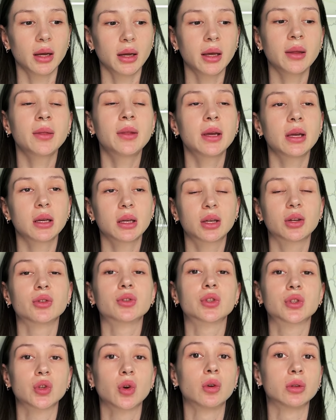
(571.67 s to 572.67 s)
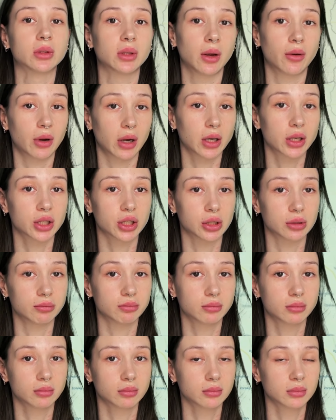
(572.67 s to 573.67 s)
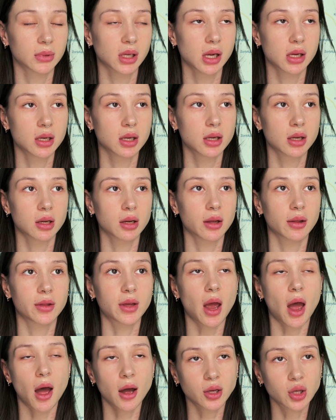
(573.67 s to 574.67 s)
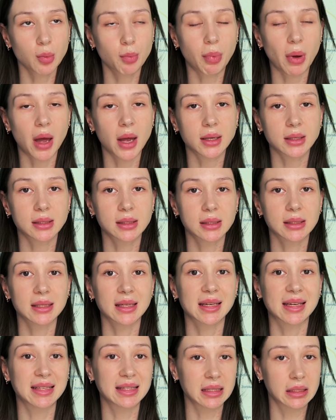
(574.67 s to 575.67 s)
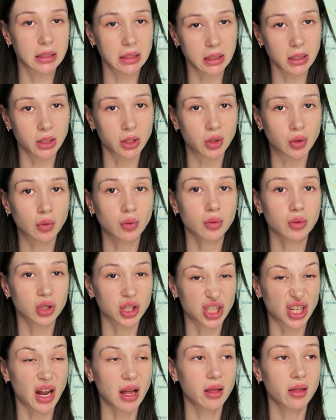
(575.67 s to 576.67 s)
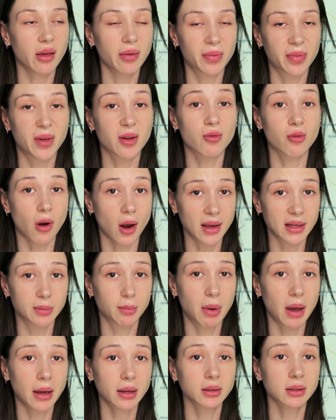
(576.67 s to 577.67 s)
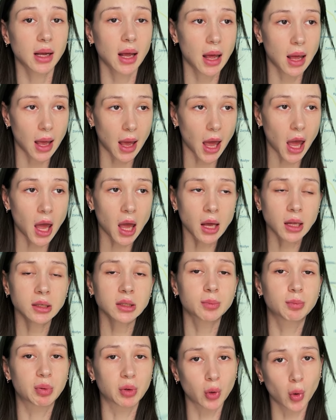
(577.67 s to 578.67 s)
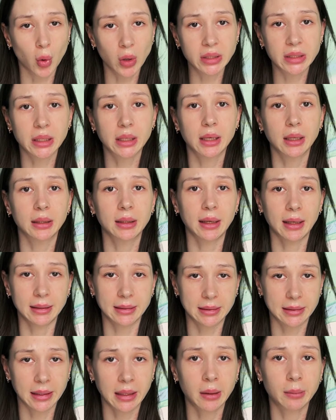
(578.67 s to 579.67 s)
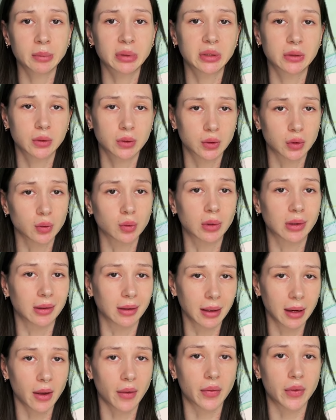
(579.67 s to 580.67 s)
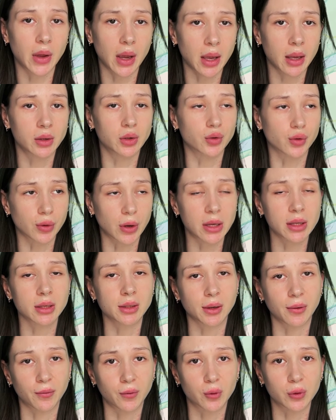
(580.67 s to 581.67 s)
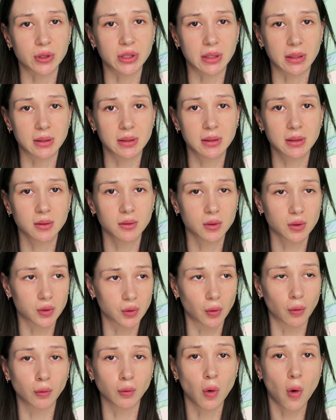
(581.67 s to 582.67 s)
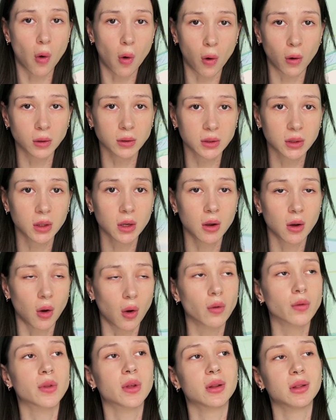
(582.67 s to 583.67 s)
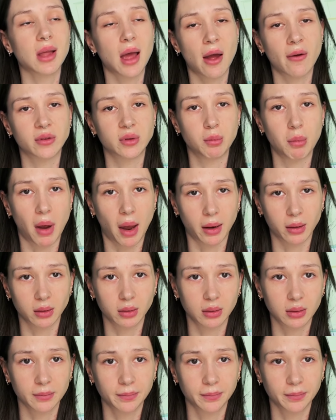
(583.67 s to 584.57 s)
In the Kherson direction, the occupiers continue shelling the right bank and periodically attempt to clear the Ukrainian forces' stronghold on the left bank.